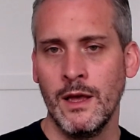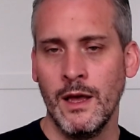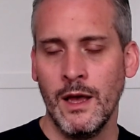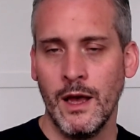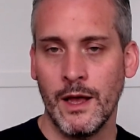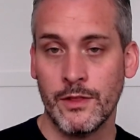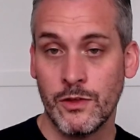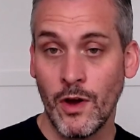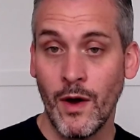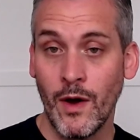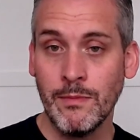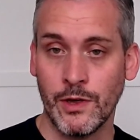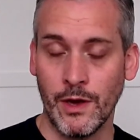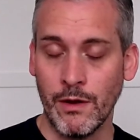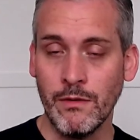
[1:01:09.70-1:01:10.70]
At
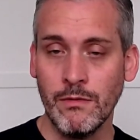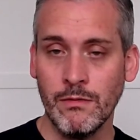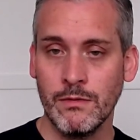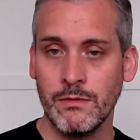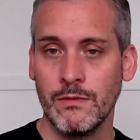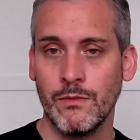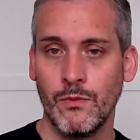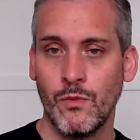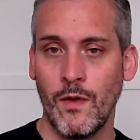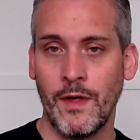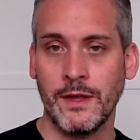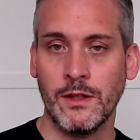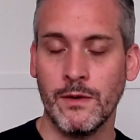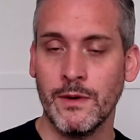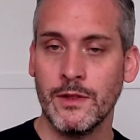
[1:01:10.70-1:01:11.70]
time two, what
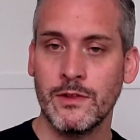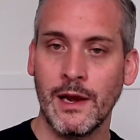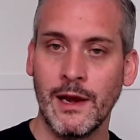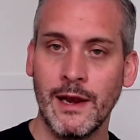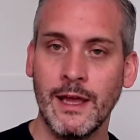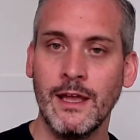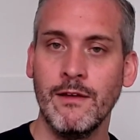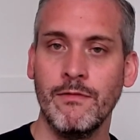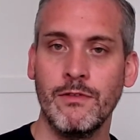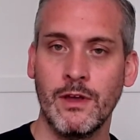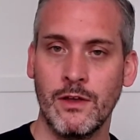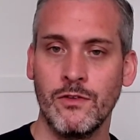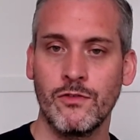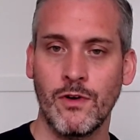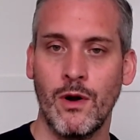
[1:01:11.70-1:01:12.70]
they do is to leave the
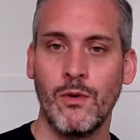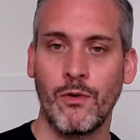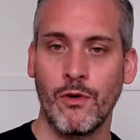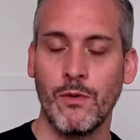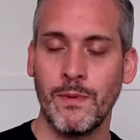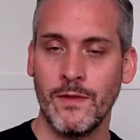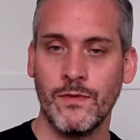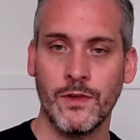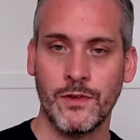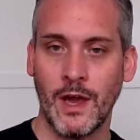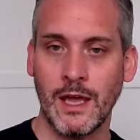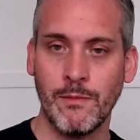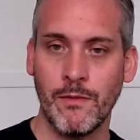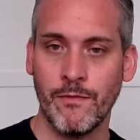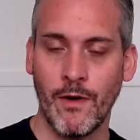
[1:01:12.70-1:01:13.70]
control group in the
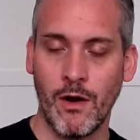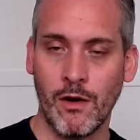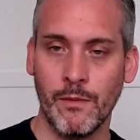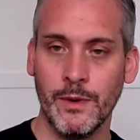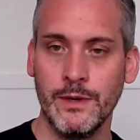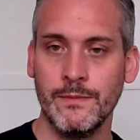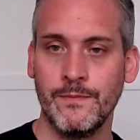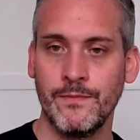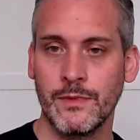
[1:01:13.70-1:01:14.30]
same environment,